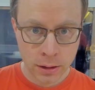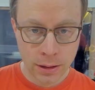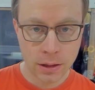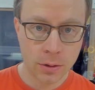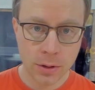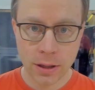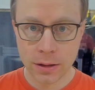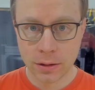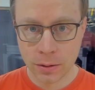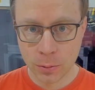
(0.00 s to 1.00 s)
Hello
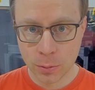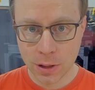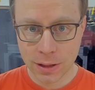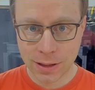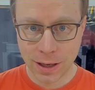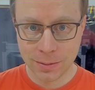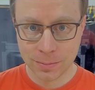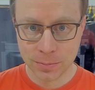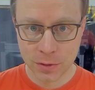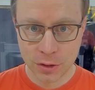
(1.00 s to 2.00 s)
and
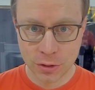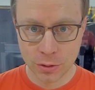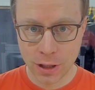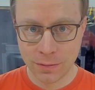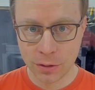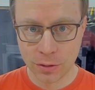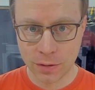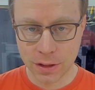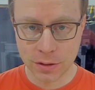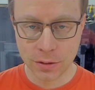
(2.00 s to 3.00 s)
welcome to have a look
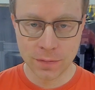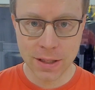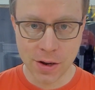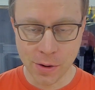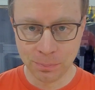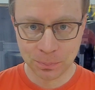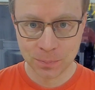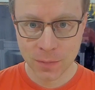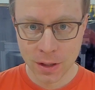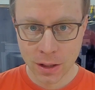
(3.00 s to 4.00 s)
at this new video.
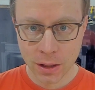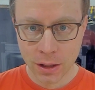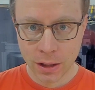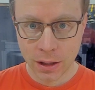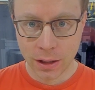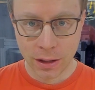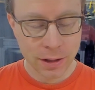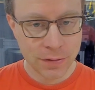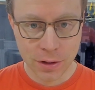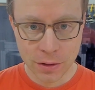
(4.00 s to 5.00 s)

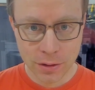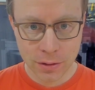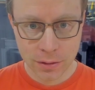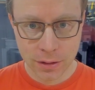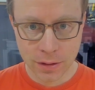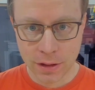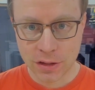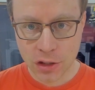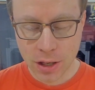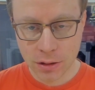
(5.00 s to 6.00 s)
If you're new in
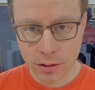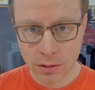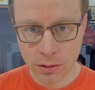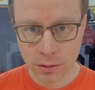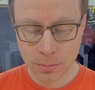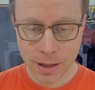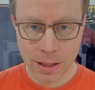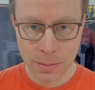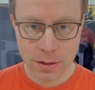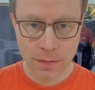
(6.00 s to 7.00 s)
this channel, my
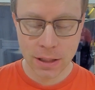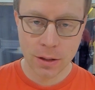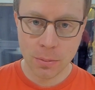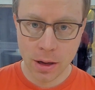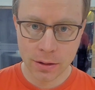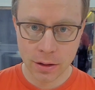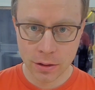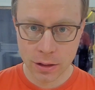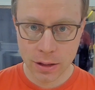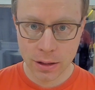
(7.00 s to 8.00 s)
name is Viljo
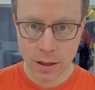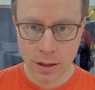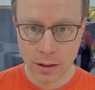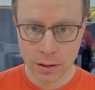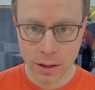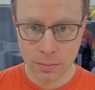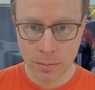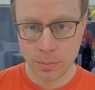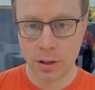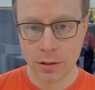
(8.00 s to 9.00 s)
Manneröki and
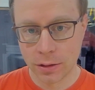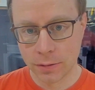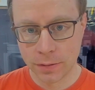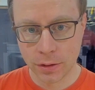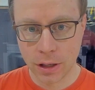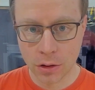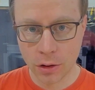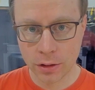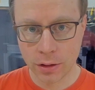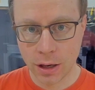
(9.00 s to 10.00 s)
I'm part of the
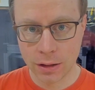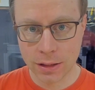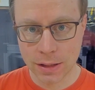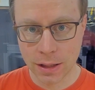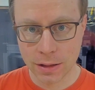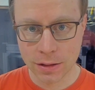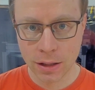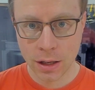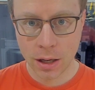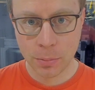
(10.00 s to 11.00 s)
accordion artisans,
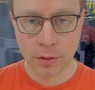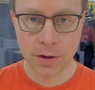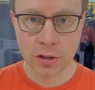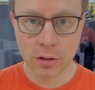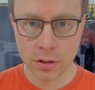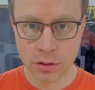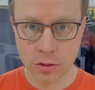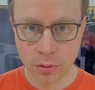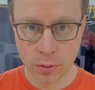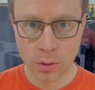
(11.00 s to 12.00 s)

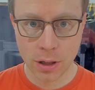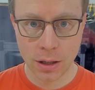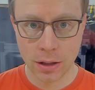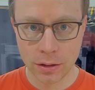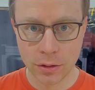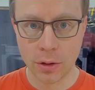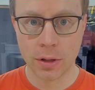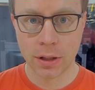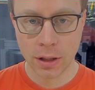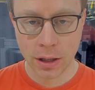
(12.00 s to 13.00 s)
professionals who are
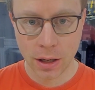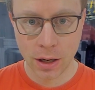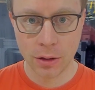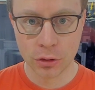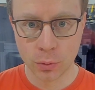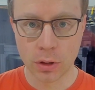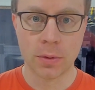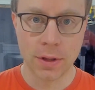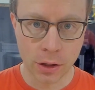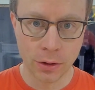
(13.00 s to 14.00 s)
knowing how to work
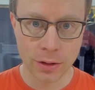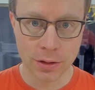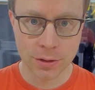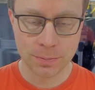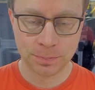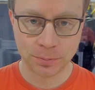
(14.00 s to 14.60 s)
with accordions.